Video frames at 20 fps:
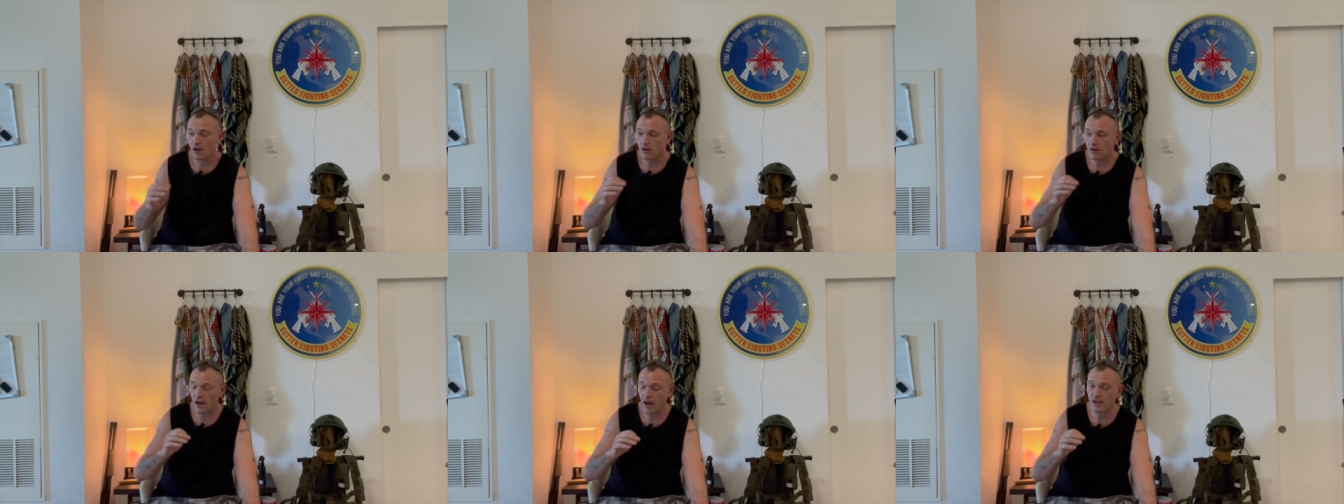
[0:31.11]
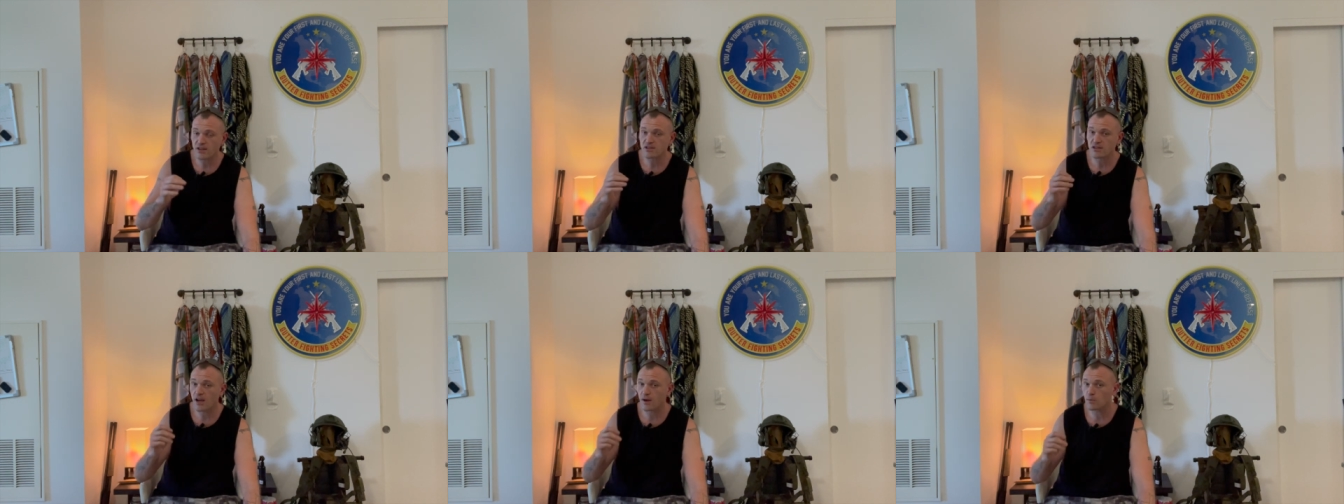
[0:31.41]

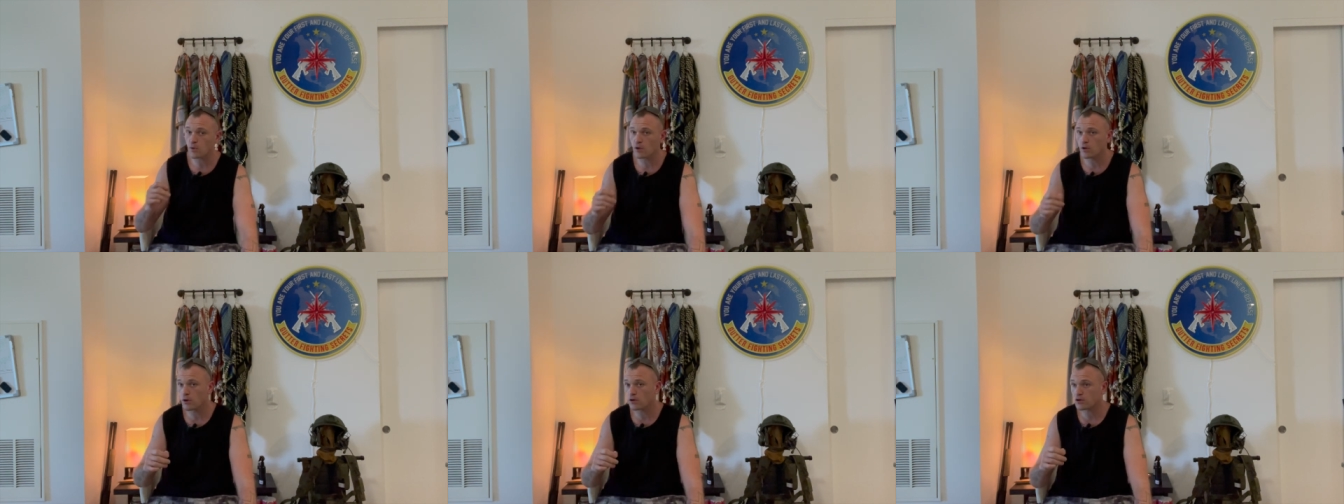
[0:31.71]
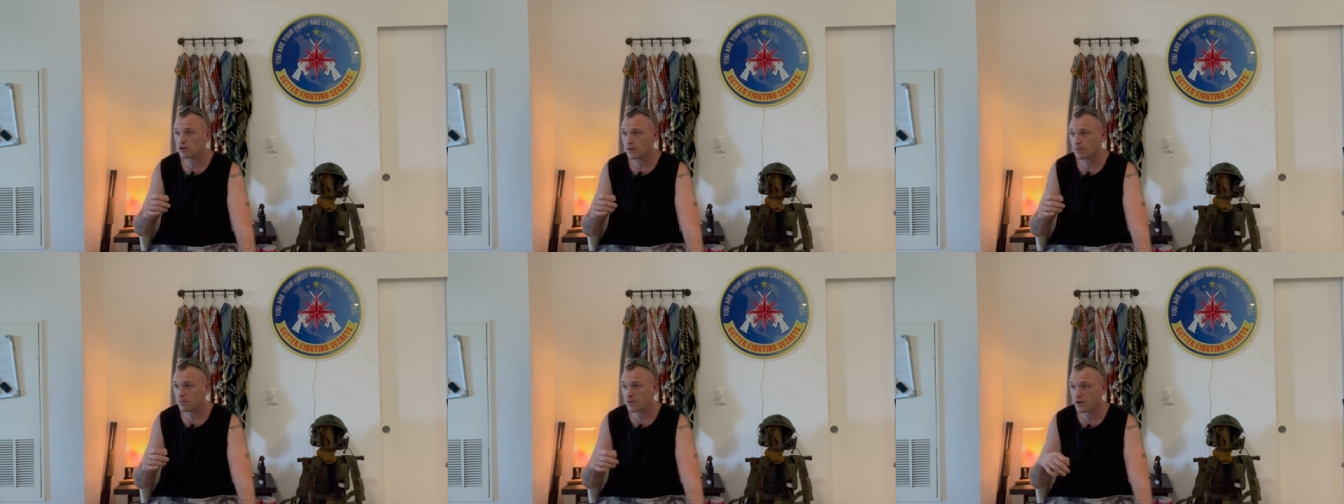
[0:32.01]
Last time we
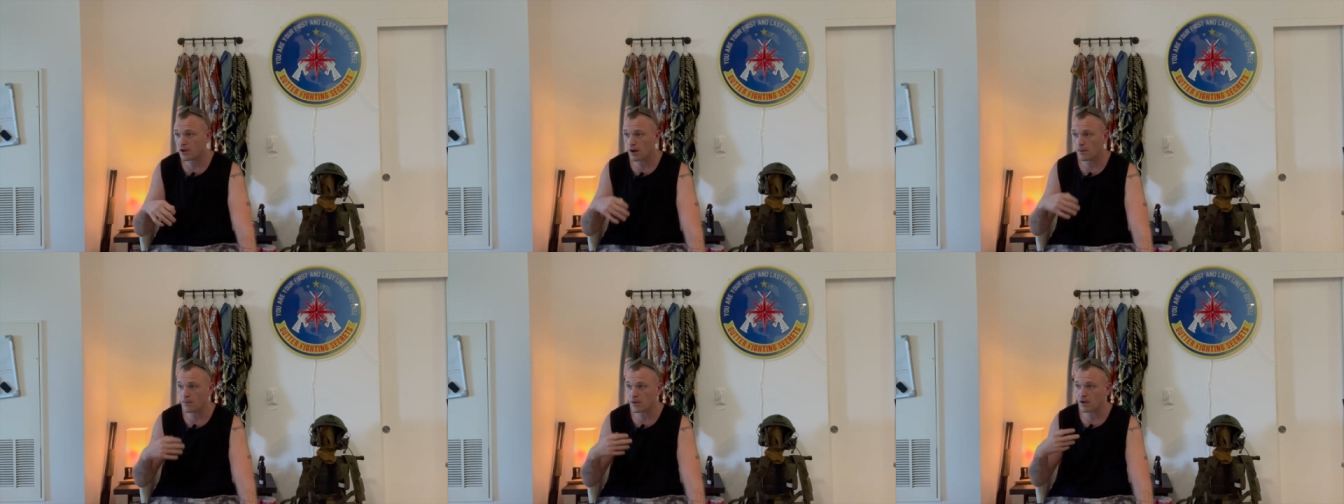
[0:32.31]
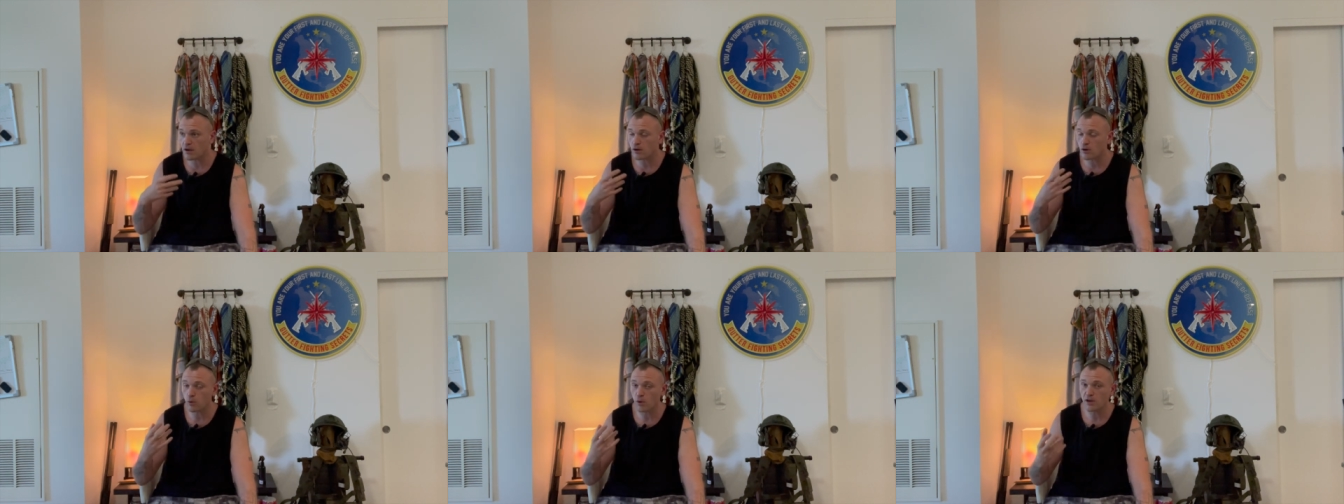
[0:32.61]
looked at
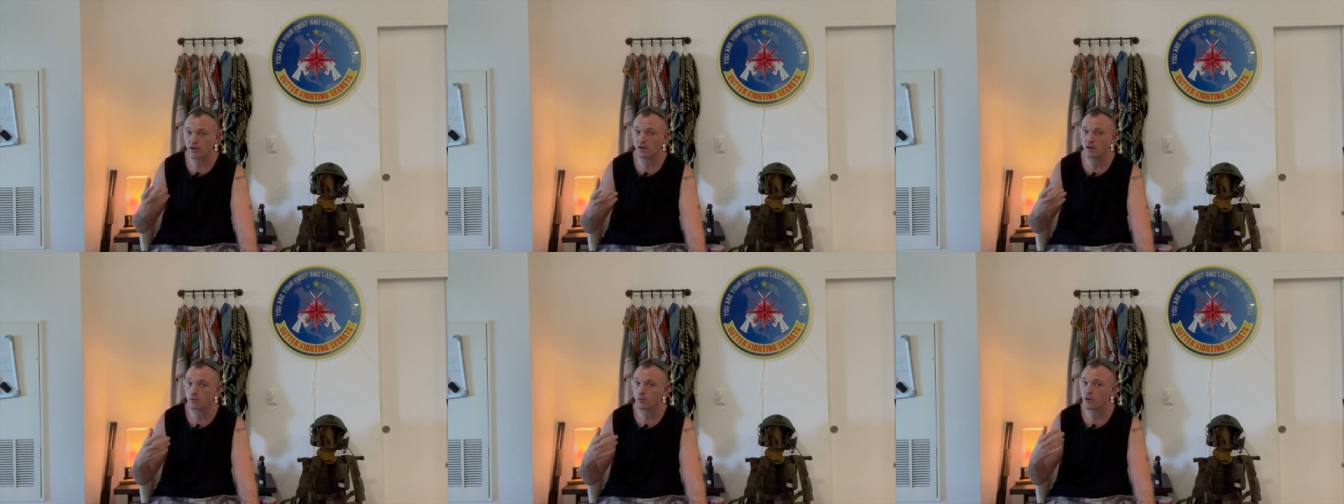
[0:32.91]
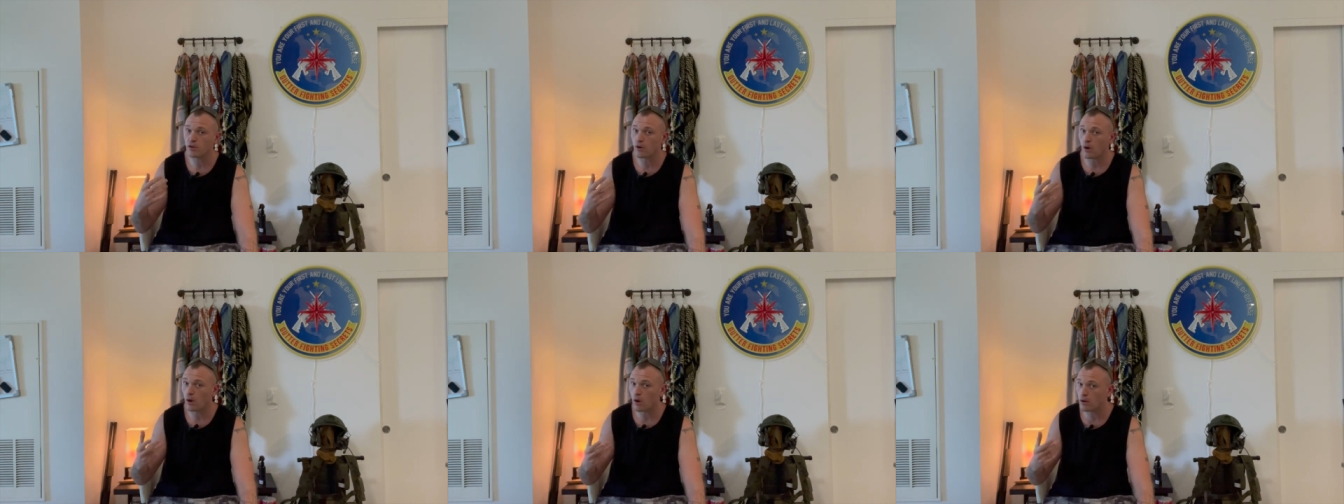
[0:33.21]
becoming acquainted
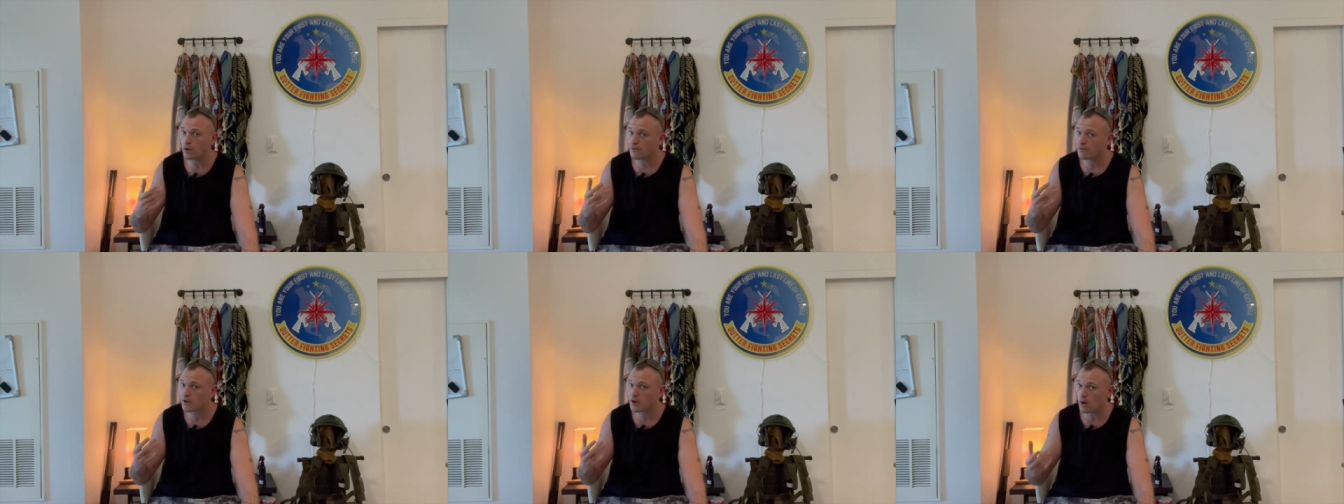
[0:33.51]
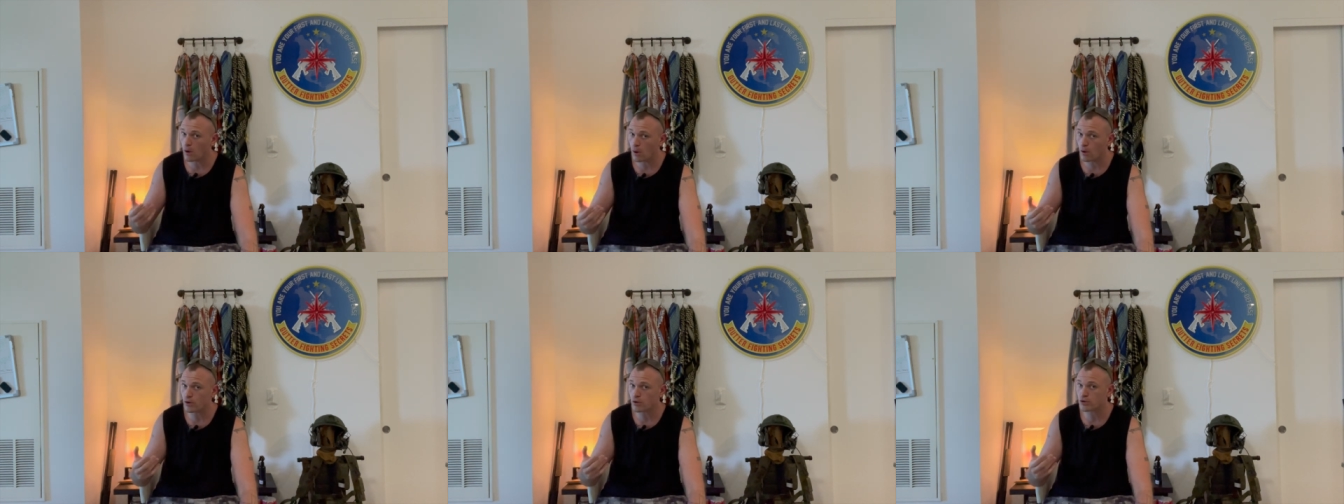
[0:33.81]
with all of the
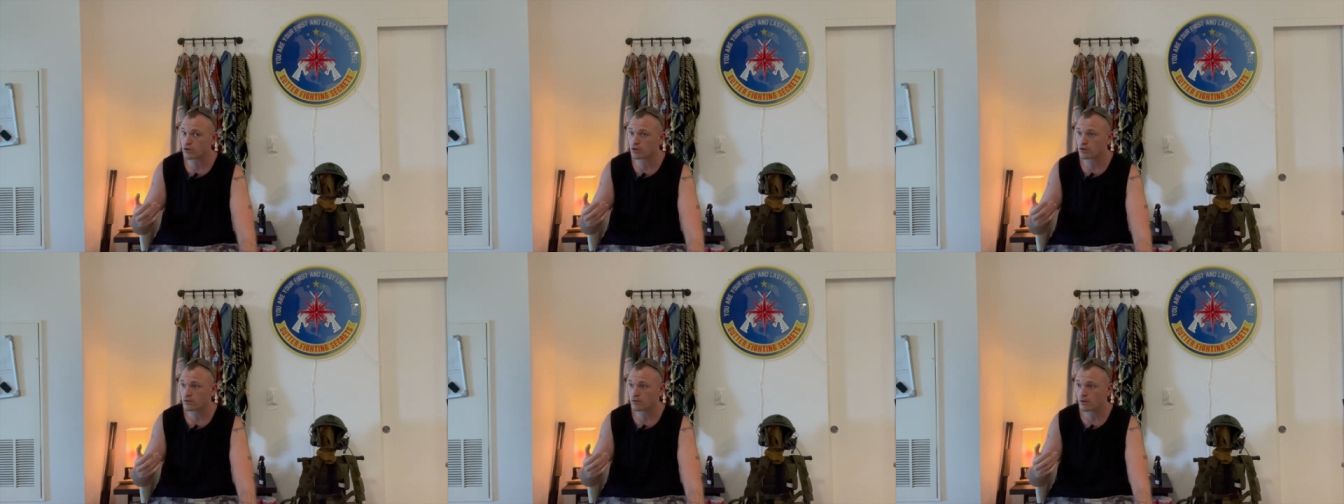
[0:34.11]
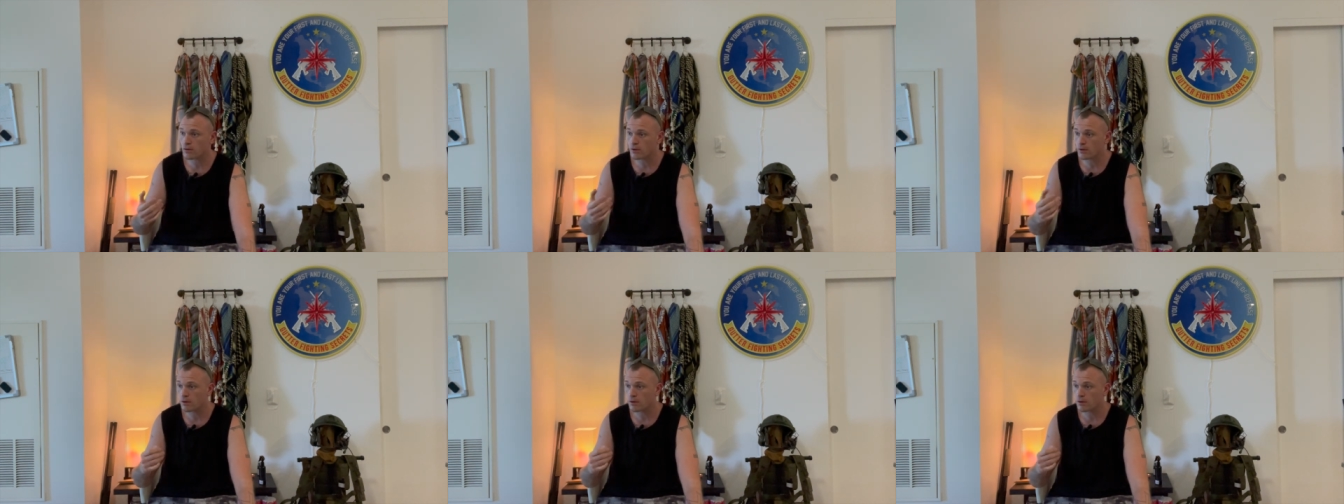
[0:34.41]
arts.